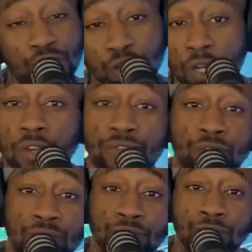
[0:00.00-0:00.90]
she curves
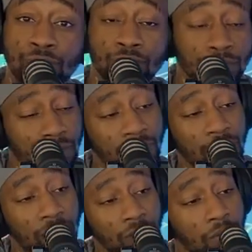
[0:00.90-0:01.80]
you. She
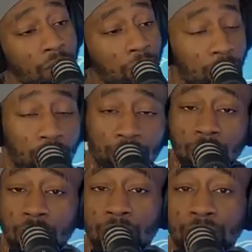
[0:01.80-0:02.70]
says, move
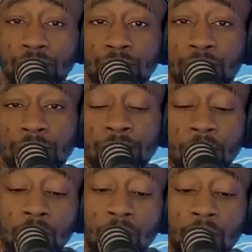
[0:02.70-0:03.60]
along, right?
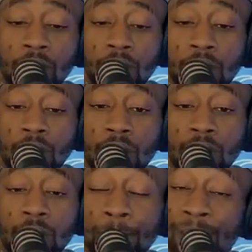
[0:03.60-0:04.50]

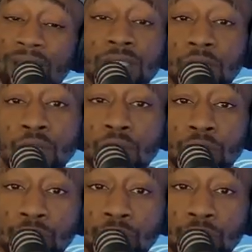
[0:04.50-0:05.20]
The best thing you can